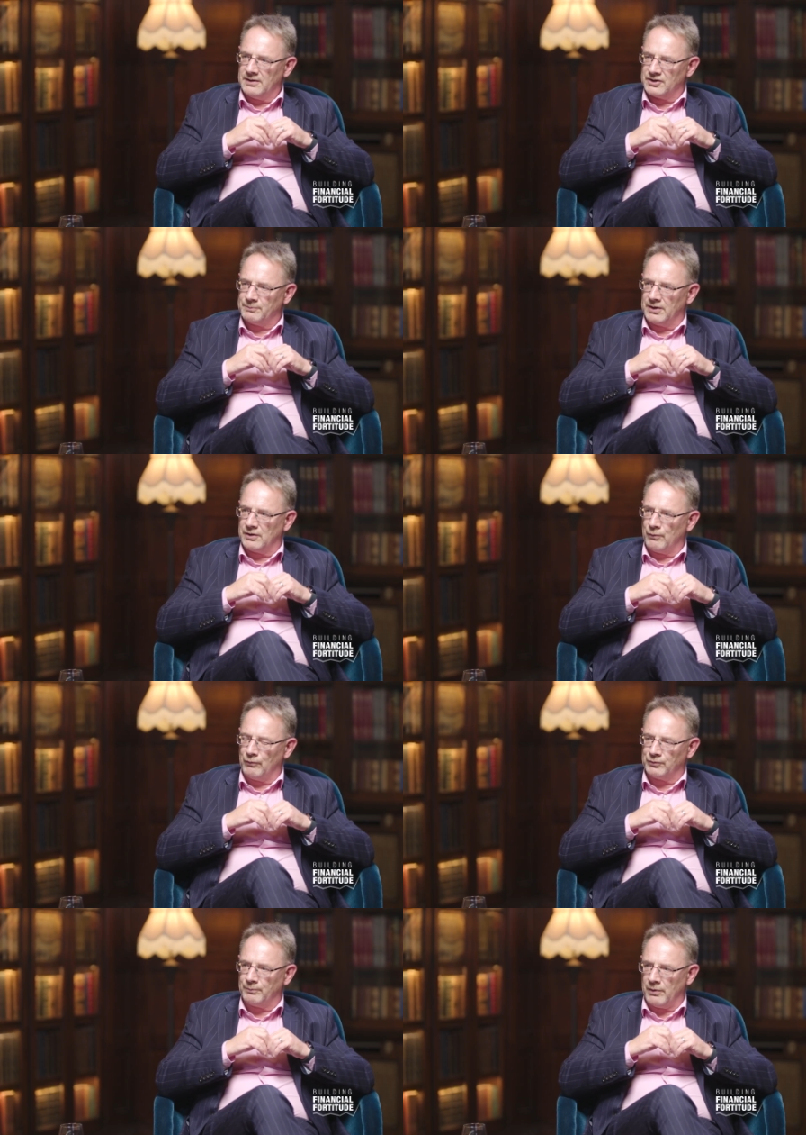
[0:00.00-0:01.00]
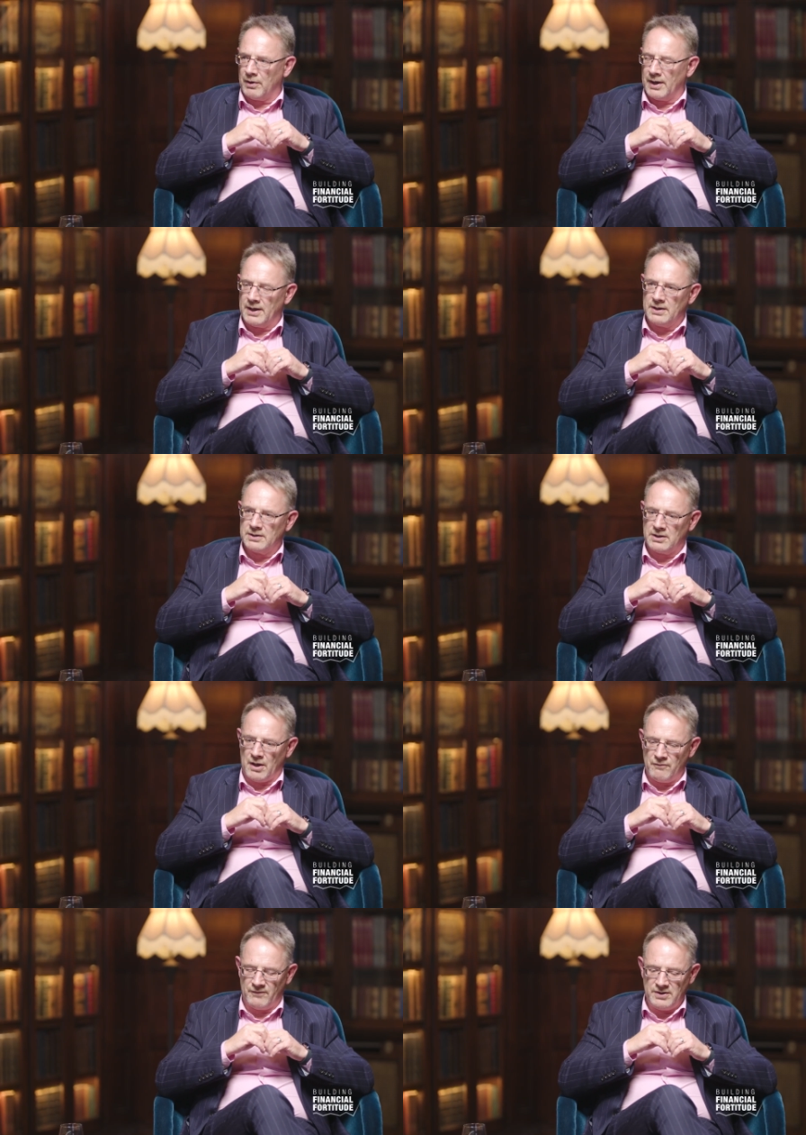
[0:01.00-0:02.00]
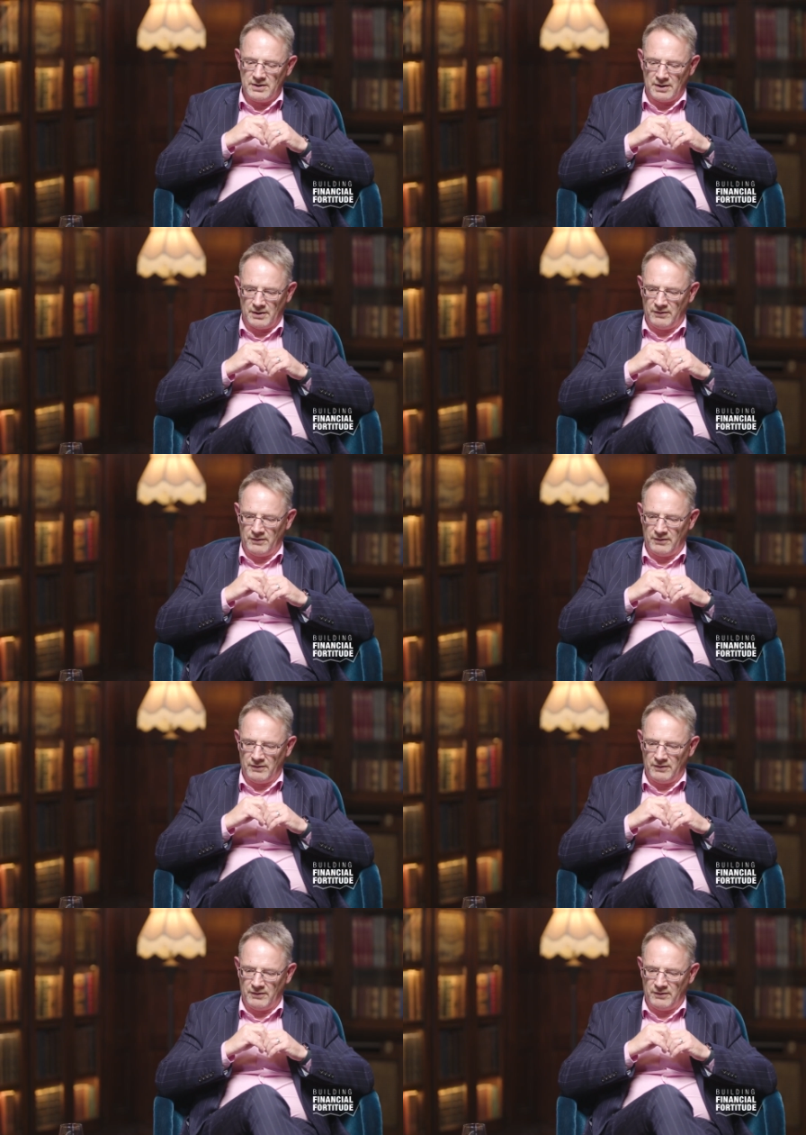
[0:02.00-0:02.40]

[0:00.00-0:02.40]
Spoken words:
that's been caused by COVID. And I